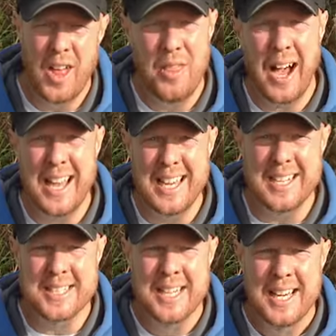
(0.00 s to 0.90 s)
and that
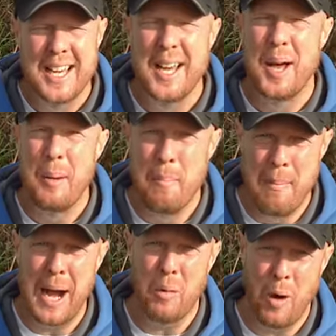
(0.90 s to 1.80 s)
is
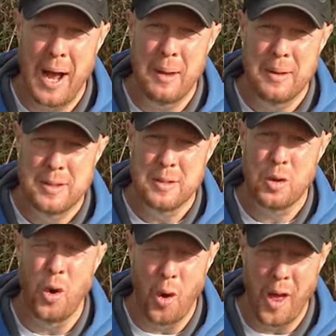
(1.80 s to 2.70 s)
magpie
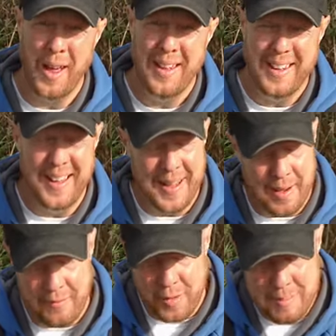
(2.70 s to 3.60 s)
colour.
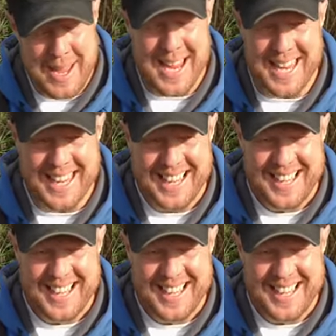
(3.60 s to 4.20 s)
For me,